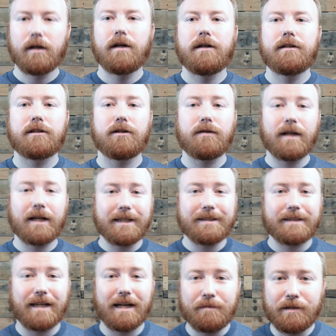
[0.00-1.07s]
So like I
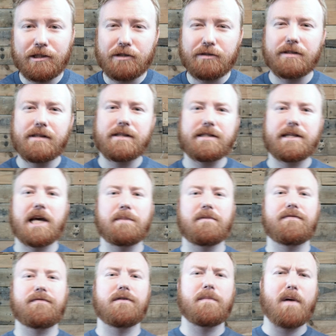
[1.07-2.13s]
said, I've been using this camera
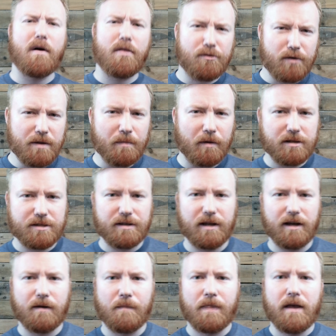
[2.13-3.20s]
for about 3 months
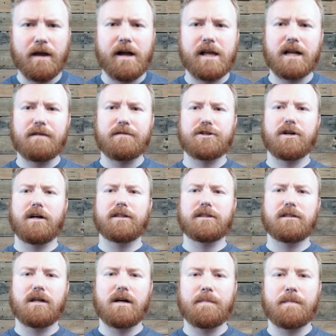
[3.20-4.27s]
now, and I've shot
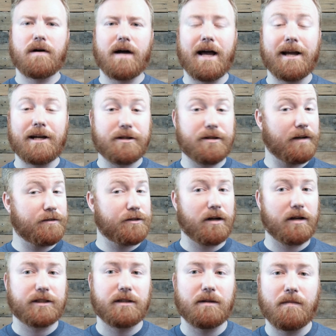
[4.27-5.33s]
some
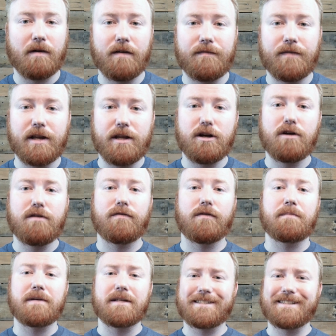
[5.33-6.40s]
video for
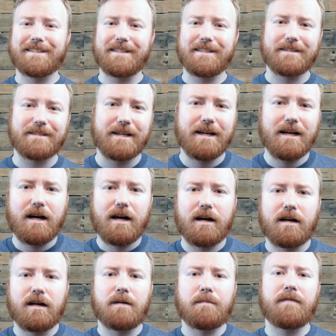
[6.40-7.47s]
businesses.
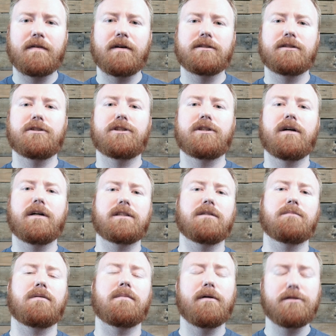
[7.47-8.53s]
I've also shot
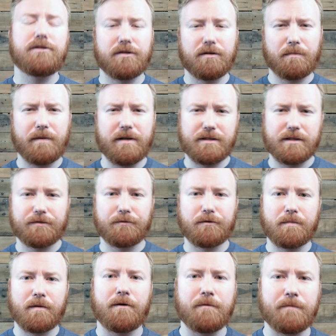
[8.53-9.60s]
some promotional pieces for
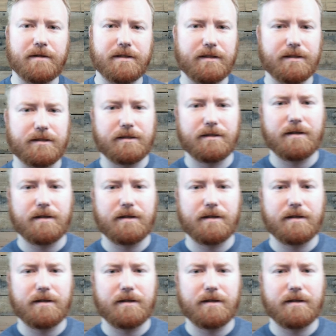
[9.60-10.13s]
my own business.